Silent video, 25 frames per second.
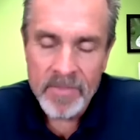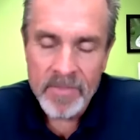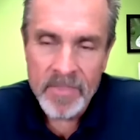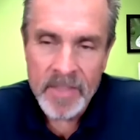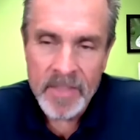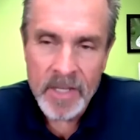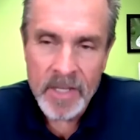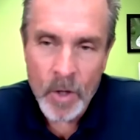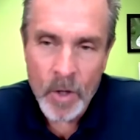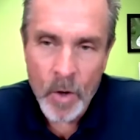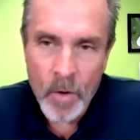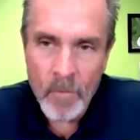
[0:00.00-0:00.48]

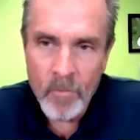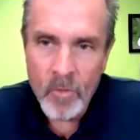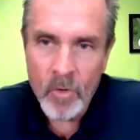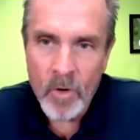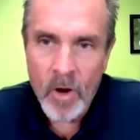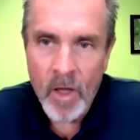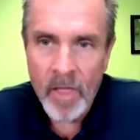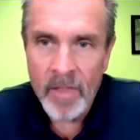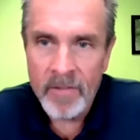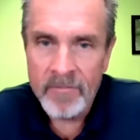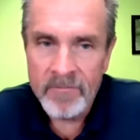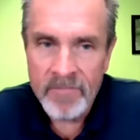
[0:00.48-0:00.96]
the
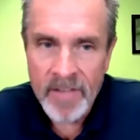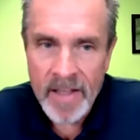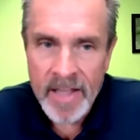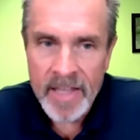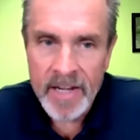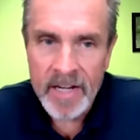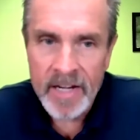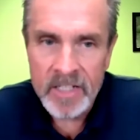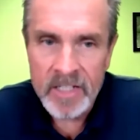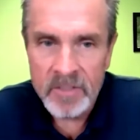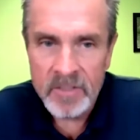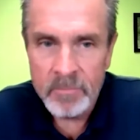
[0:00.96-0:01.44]
overall
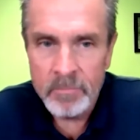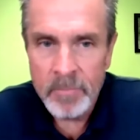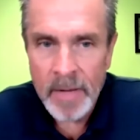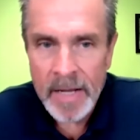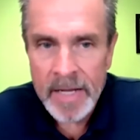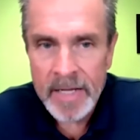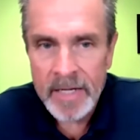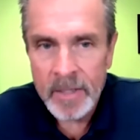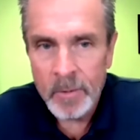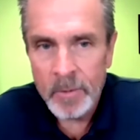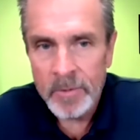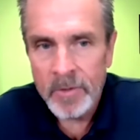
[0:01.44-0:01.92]
advantage of
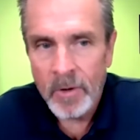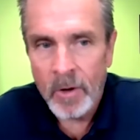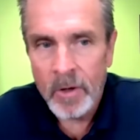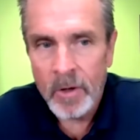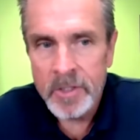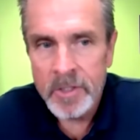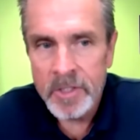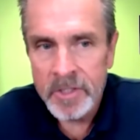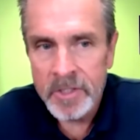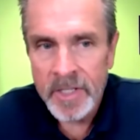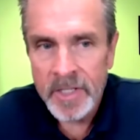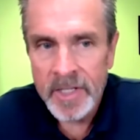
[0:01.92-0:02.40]
baiting with
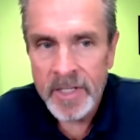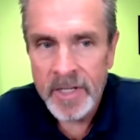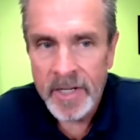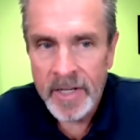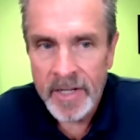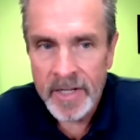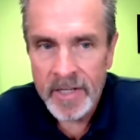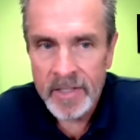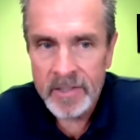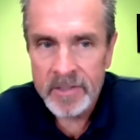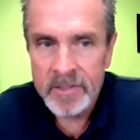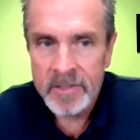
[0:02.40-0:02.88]
Argentine
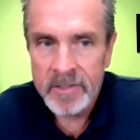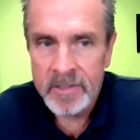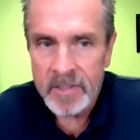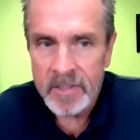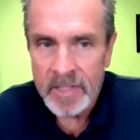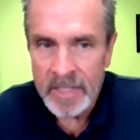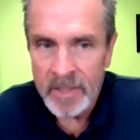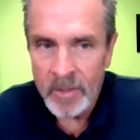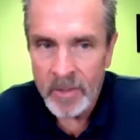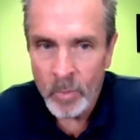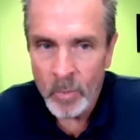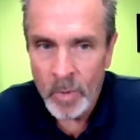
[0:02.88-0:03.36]
ants
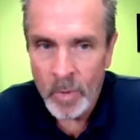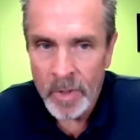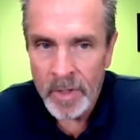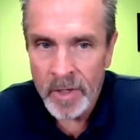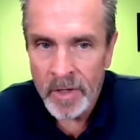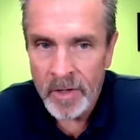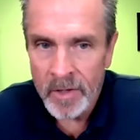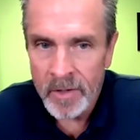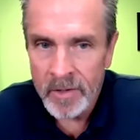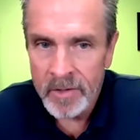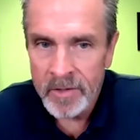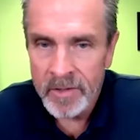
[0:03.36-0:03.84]
in the
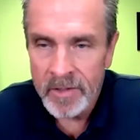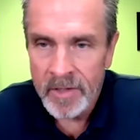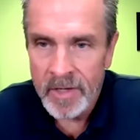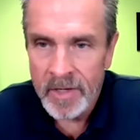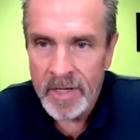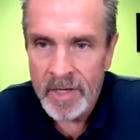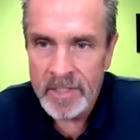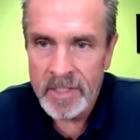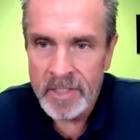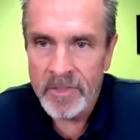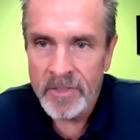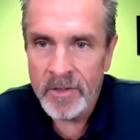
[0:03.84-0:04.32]
winter
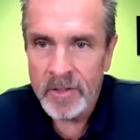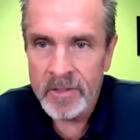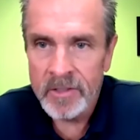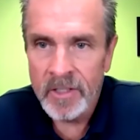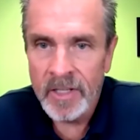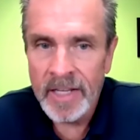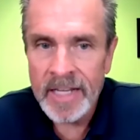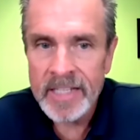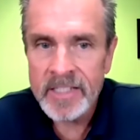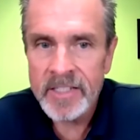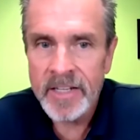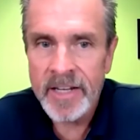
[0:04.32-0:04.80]
is that there's
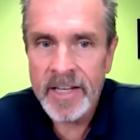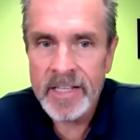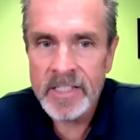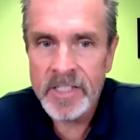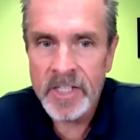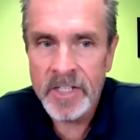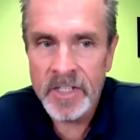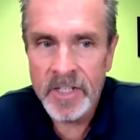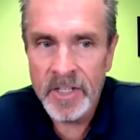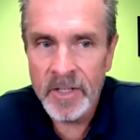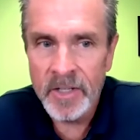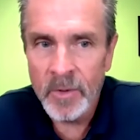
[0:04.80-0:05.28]
less ants
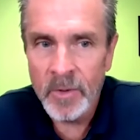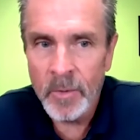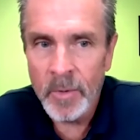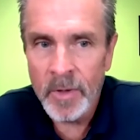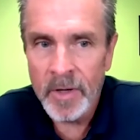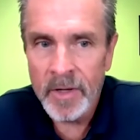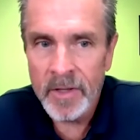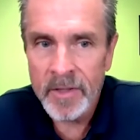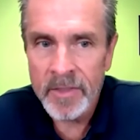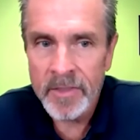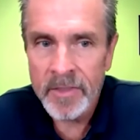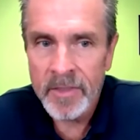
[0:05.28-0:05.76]
to deal
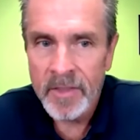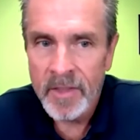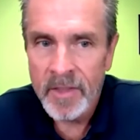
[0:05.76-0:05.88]
with.